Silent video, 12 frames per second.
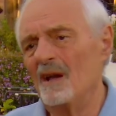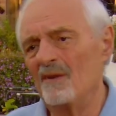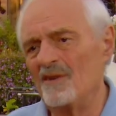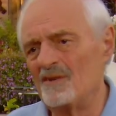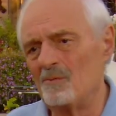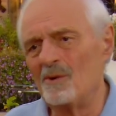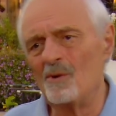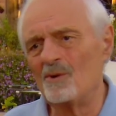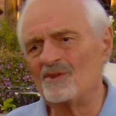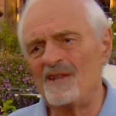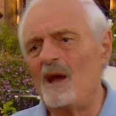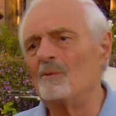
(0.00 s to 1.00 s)
of this one
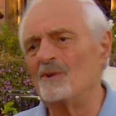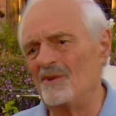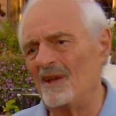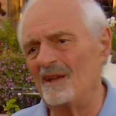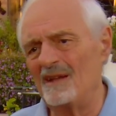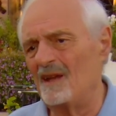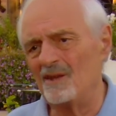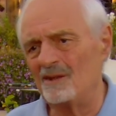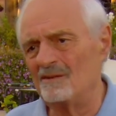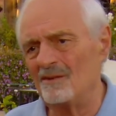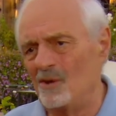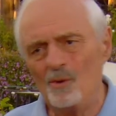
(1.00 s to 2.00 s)
horse town would say, not
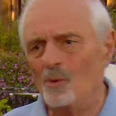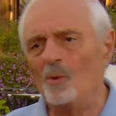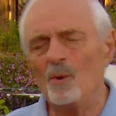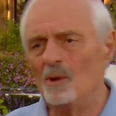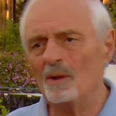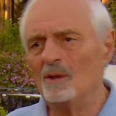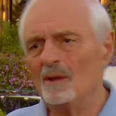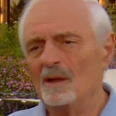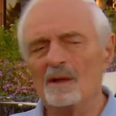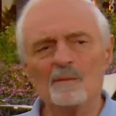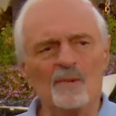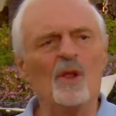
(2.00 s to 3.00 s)
you.
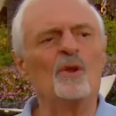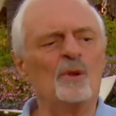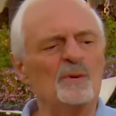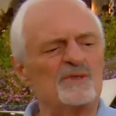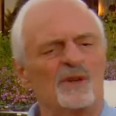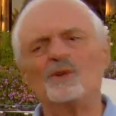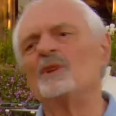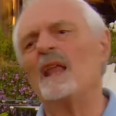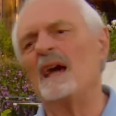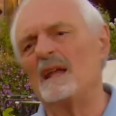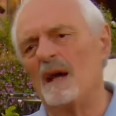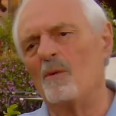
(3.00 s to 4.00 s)
But no, no, it's a good
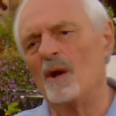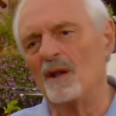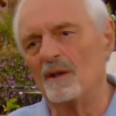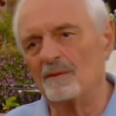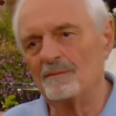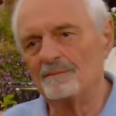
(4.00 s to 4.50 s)
line. I want it.